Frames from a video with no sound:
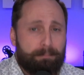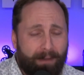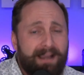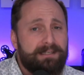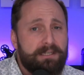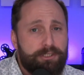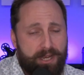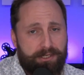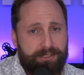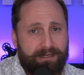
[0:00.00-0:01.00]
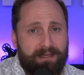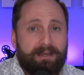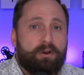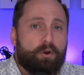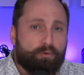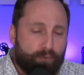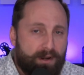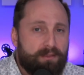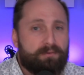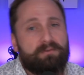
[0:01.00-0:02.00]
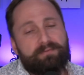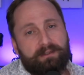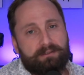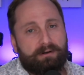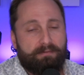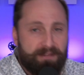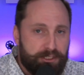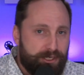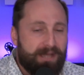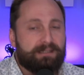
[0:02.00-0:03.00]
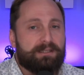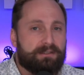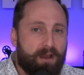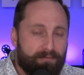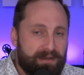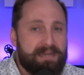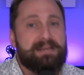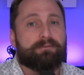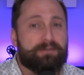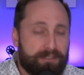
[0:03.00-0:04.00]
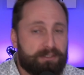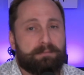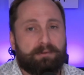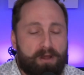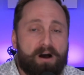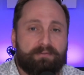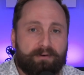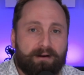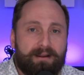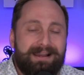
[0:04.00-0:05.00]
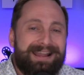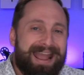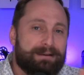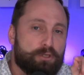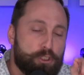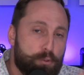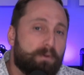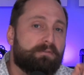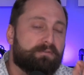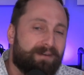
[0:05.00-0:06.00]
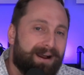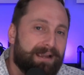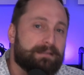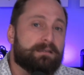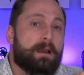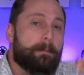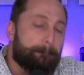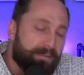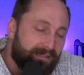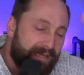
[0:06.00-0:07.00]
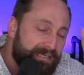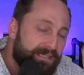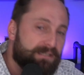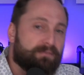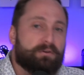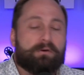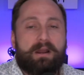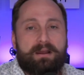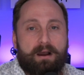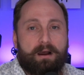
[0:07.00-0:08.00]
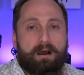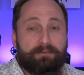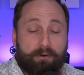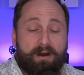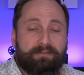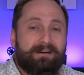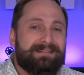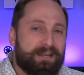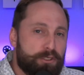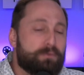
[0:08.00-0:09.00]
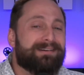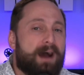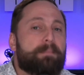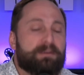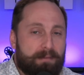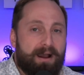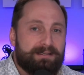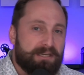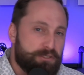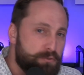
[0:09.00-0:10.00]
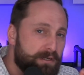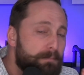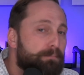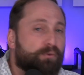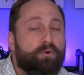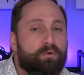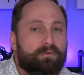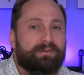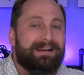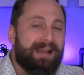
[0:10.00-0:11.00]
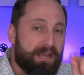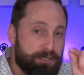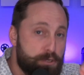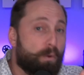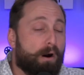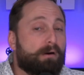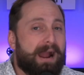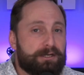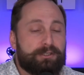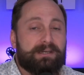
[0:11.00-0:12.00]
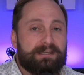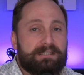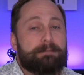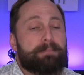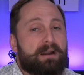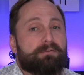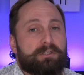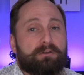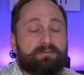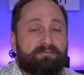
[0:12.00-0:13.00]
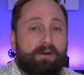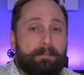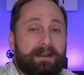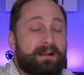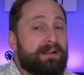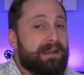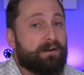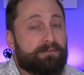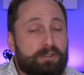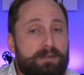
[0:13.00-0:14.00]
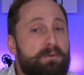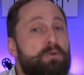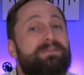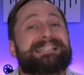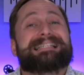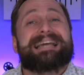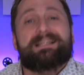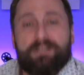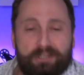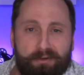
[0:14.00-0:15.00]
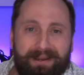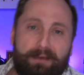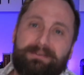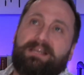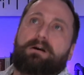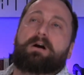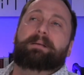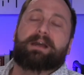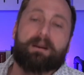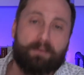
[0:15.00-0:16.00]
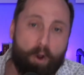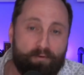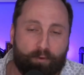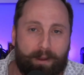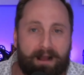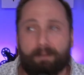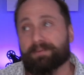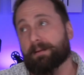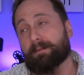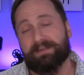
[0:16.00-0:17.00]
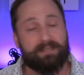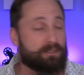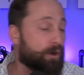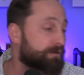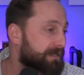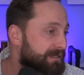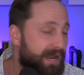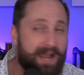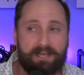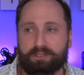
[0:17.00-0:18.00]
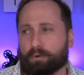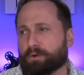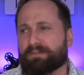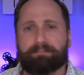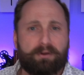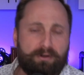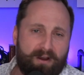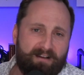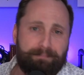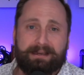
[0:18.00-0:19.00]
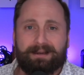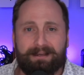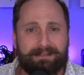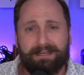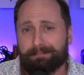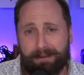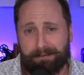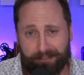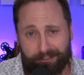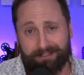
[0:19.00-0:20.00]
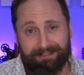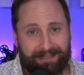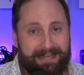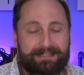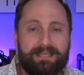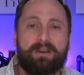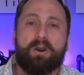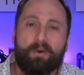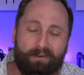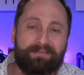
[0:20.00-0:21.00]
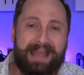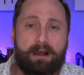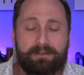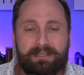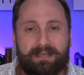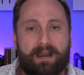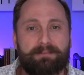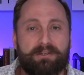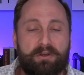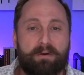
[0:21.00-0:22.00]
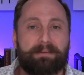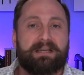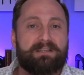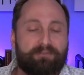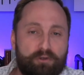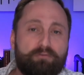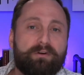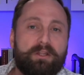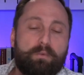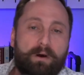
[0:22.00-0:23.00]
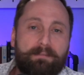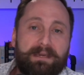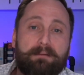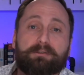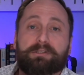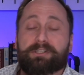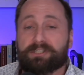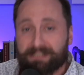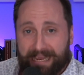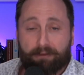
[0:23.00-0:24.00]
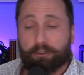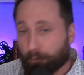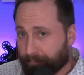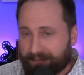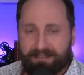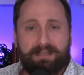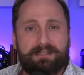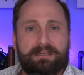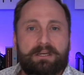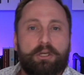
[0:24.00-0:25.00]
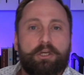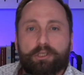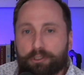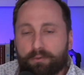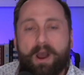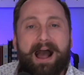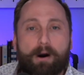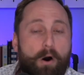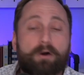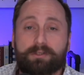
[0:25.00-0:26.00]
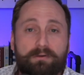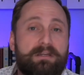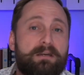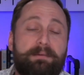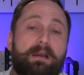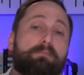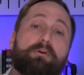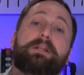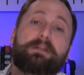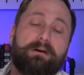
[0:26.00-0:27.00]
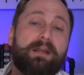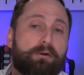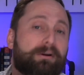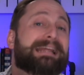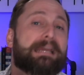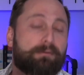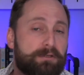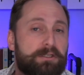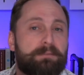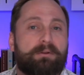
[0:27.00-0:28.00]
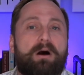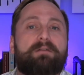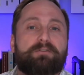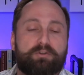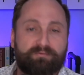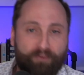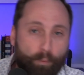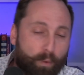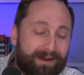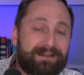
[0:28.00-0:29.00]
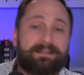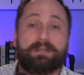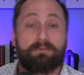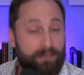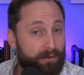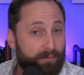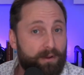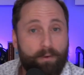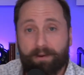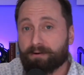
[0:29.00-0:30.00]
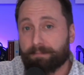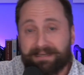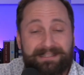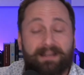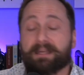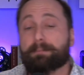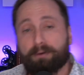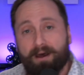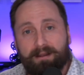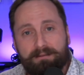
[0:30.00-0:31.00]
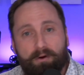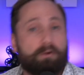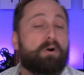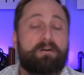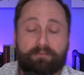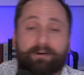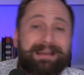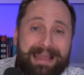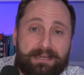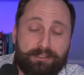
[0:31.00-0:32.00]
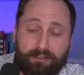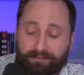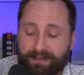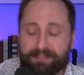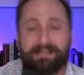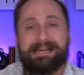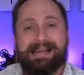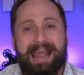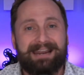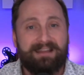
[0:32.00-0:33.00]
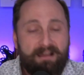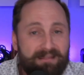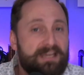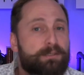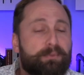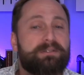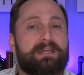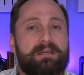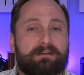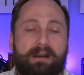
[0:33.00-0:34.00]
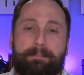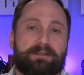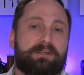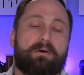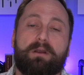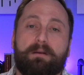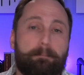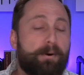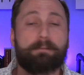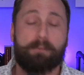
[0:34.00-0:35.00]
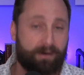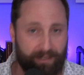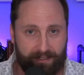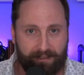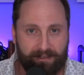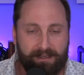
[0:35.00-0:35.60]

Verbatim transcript: my suggestion run it through the filter of the checklist of an irresistible offer, and you will find places of your uh, of your offer that you can optimize and you can improve and you are actually going to see better results from it. Now, if you're someone who's yet to do it and was like, "Oh my god, I'm overwhelmed. Um, it's a daunting task," or you put it off because maybe you're just lazy, well, now's the time to do it because if you really want to be able to scale your business, you also need to become really good at creating irresistible offers for what it is that you do, whether it be selling a product or offering a service. And this particular episode, bookmark it.